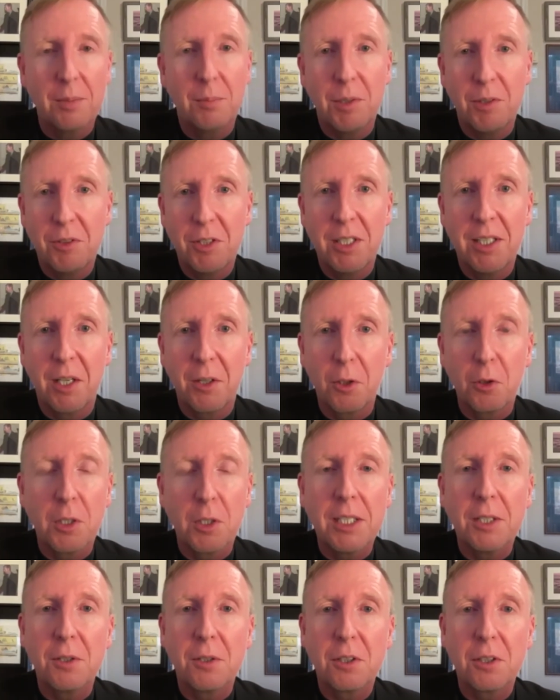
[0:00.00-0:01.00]
and we've seen other
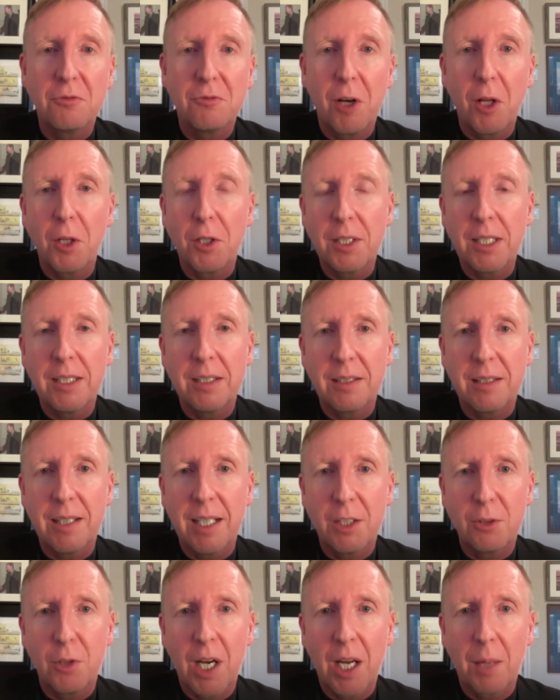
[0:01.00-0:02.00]
leaders who've fallen into
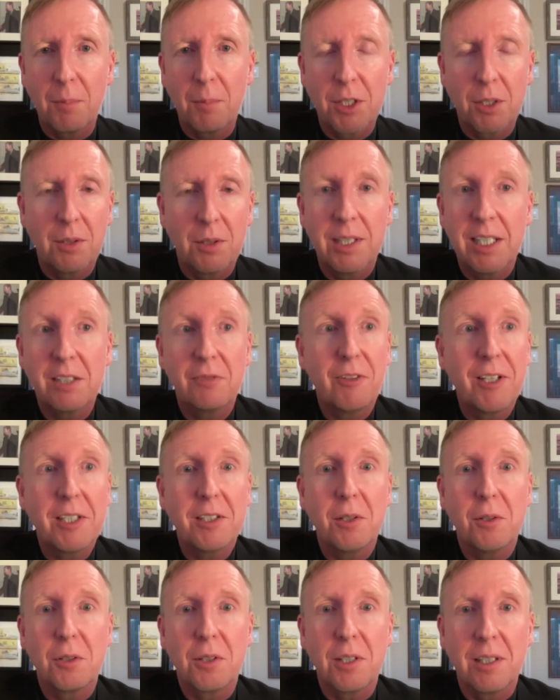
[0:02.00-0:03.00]
that trap so let's fix
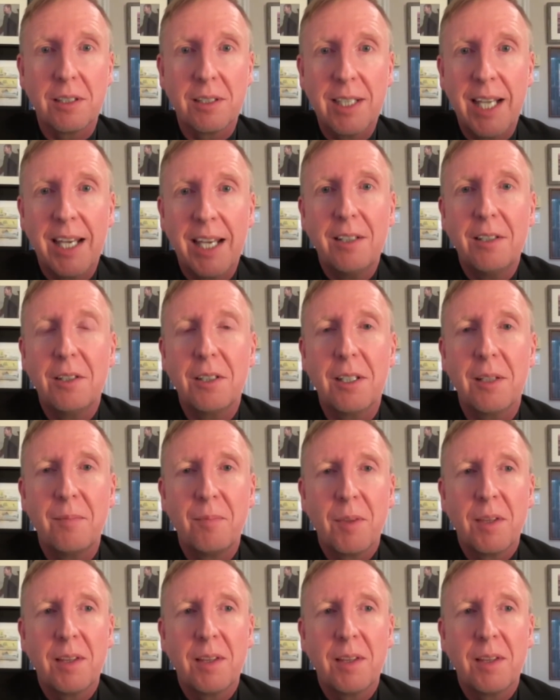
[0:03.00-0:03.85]
those things canada well, i do